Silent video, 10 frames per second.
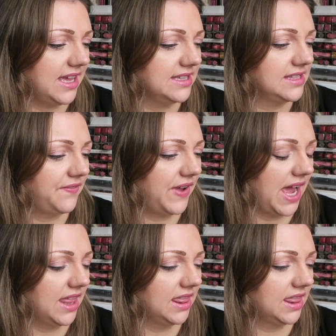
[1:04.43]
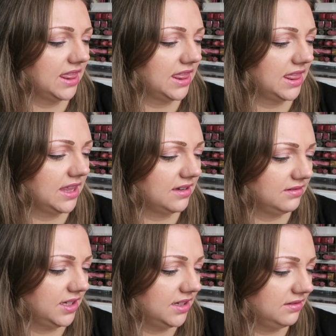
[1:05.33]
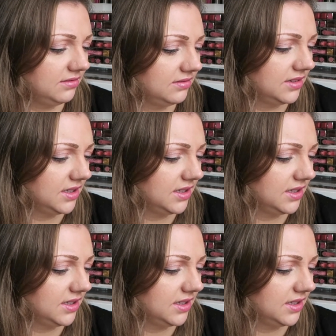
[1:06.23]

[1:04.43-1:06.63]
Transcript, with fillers: it's the fact, oh no.